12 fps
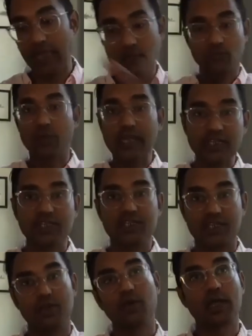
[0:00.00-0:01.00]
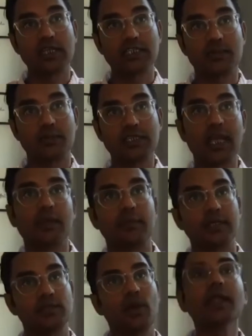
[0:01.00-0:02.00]
reach your customer
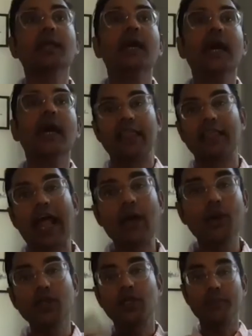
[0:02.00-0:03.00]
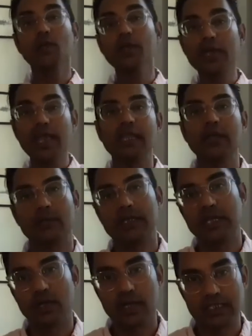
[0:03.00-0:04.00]
segments, right? And then how are you communicating with
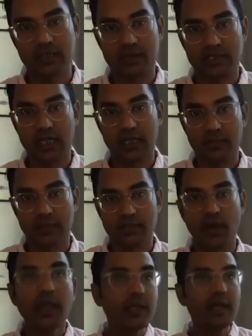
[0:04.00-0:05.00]
your customer segments, right?